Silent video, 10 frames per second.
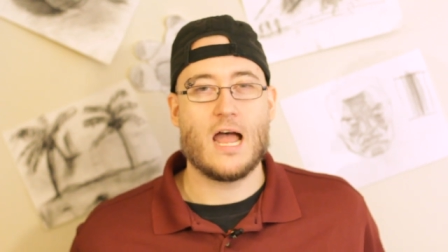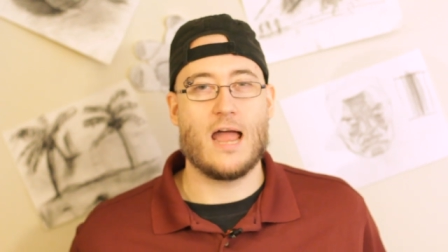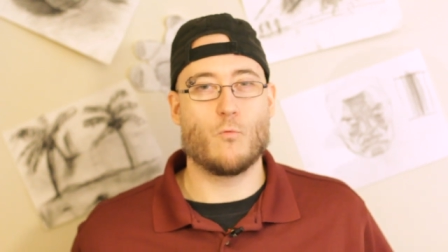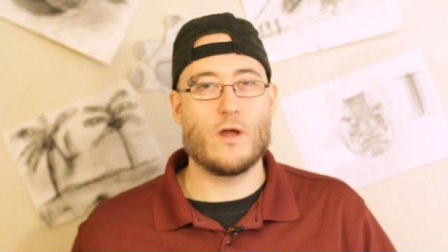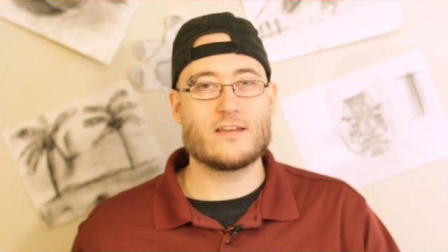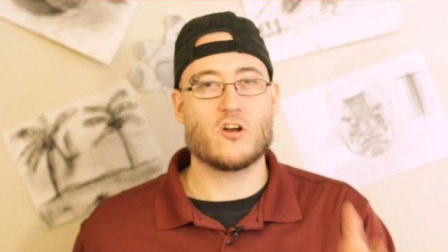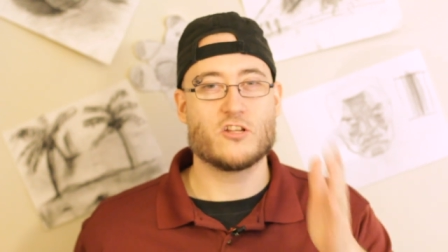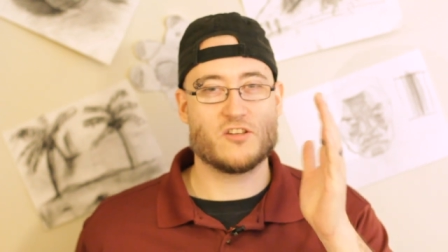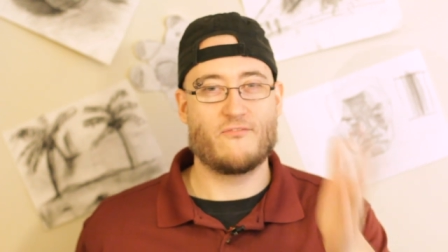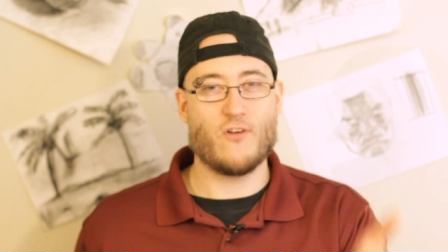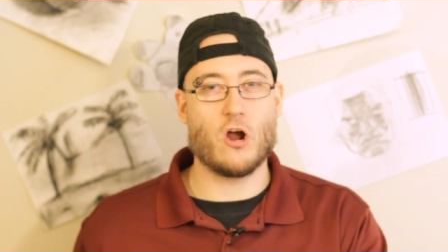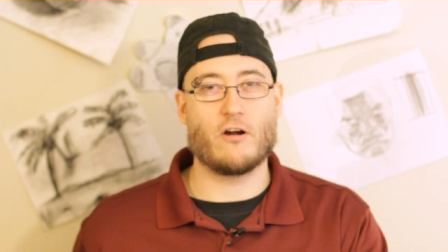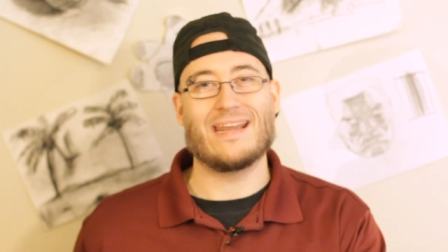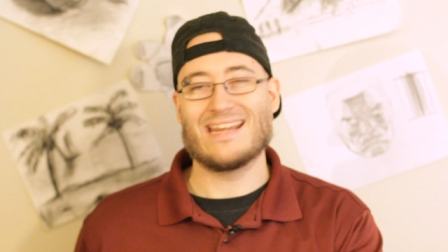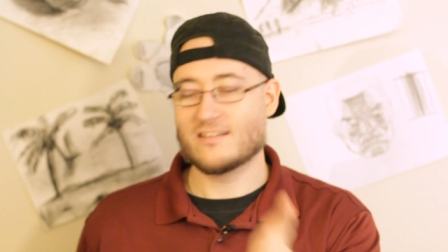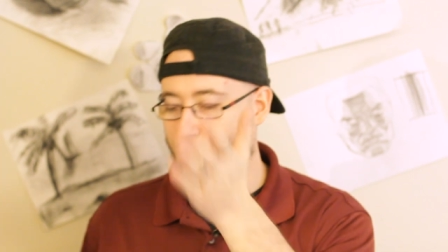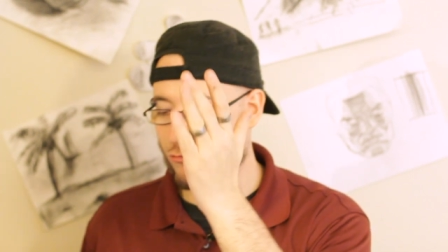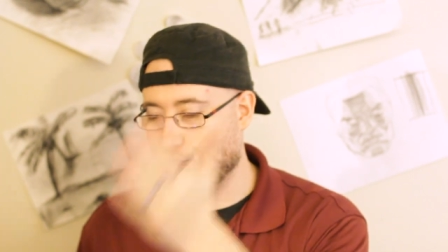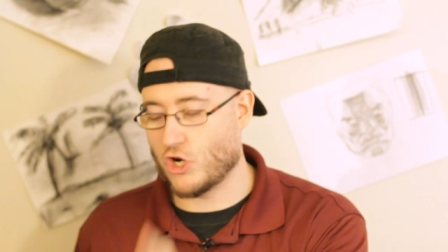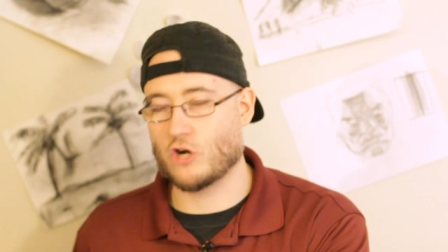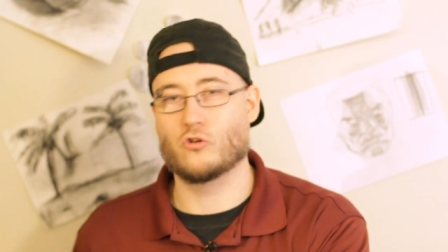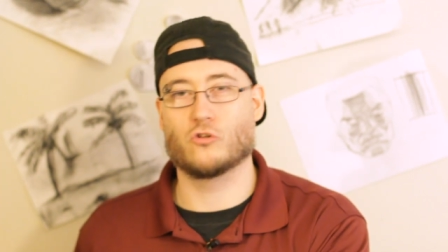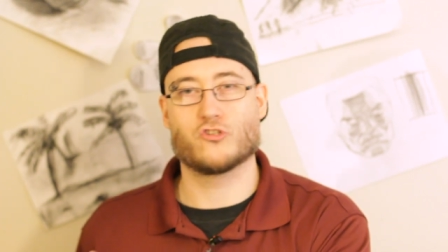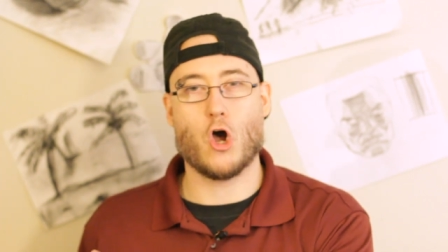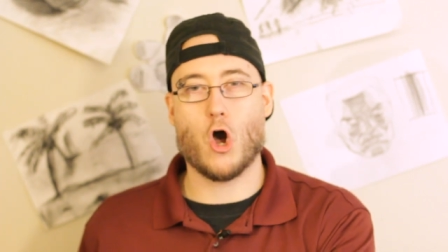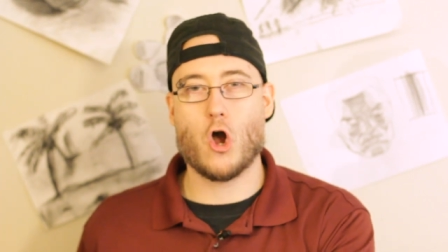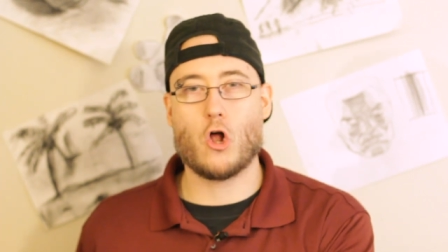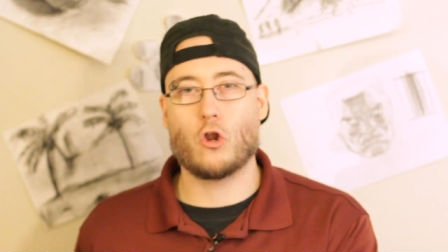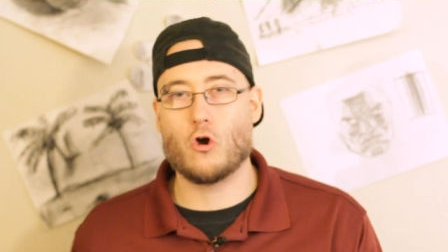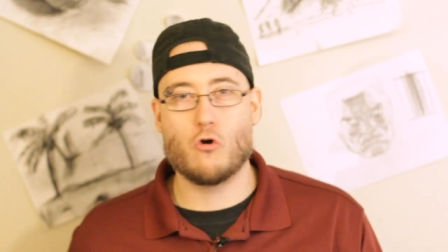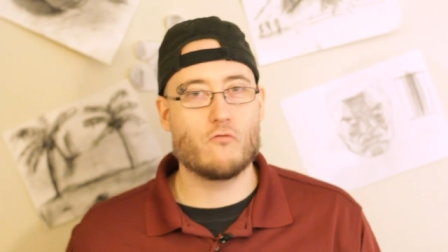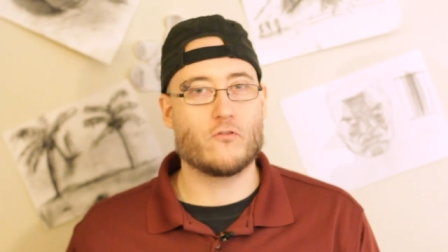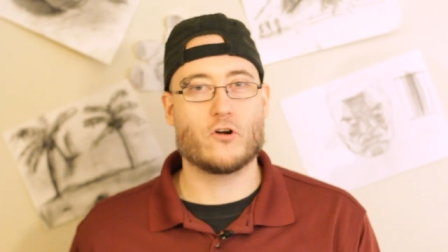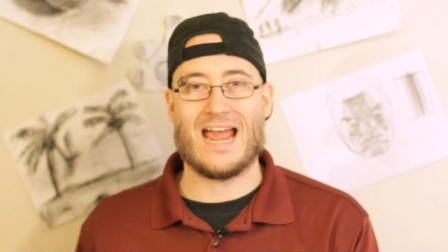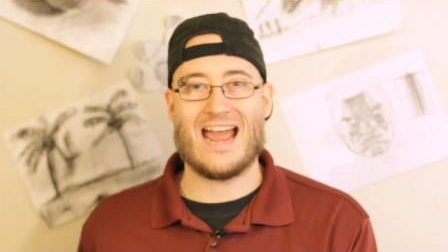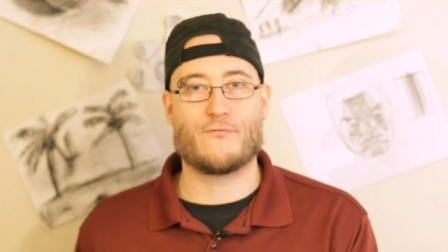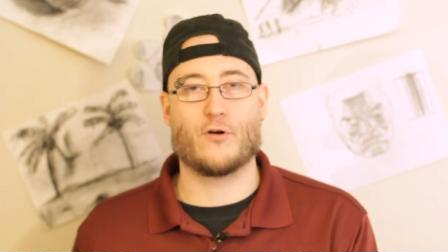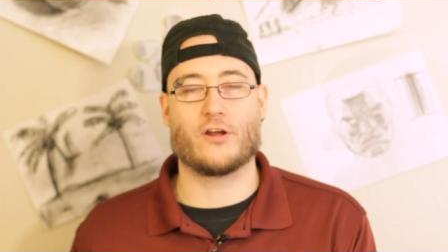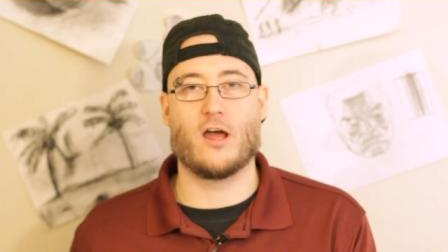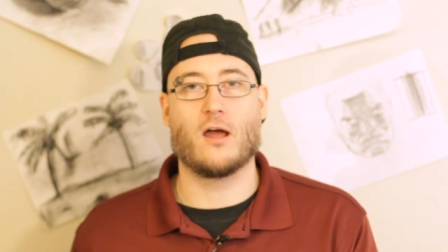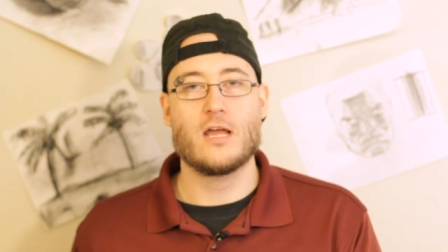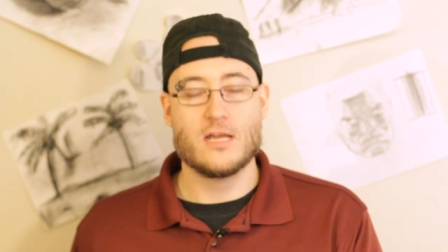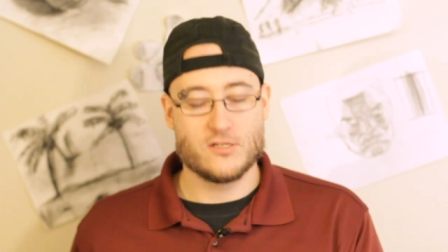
I went on safari into jungles all over Africa,